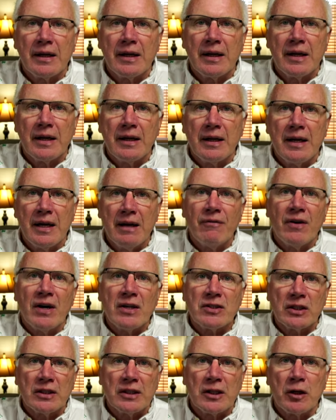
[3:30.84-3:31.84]
give
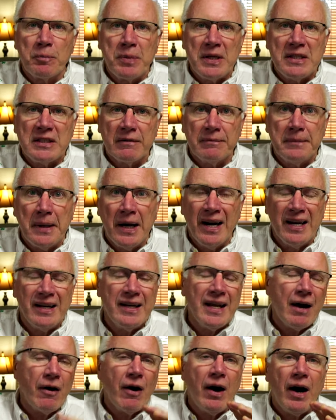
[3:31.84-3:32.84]
us a little peace of mind.
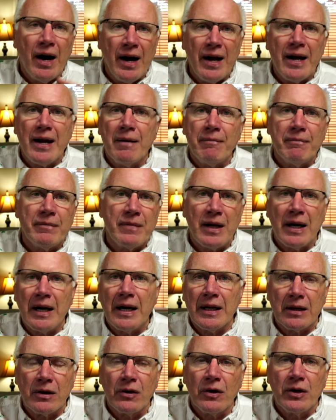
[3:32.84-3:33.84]
Now, I am
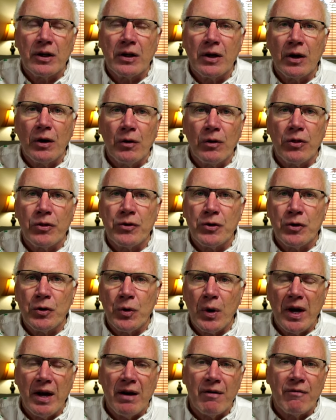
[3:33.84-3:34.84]
not going to go through
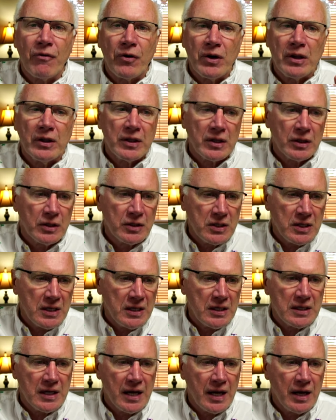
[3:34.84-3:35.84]
every little
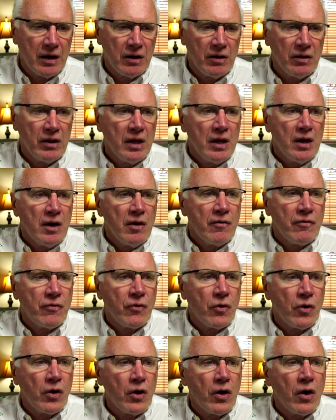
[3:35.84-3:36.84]
detail
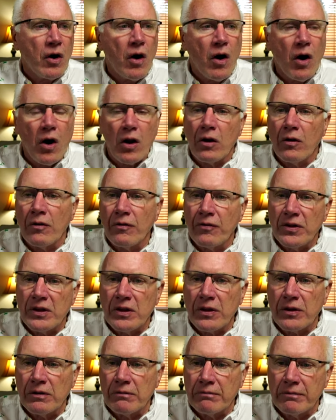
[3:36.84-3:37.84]
for all of
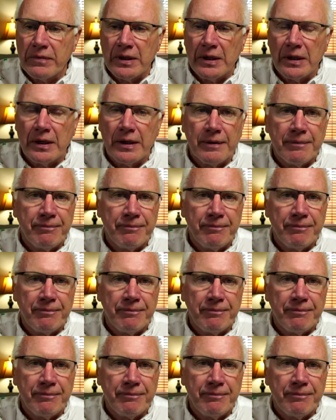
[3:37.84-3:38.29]
the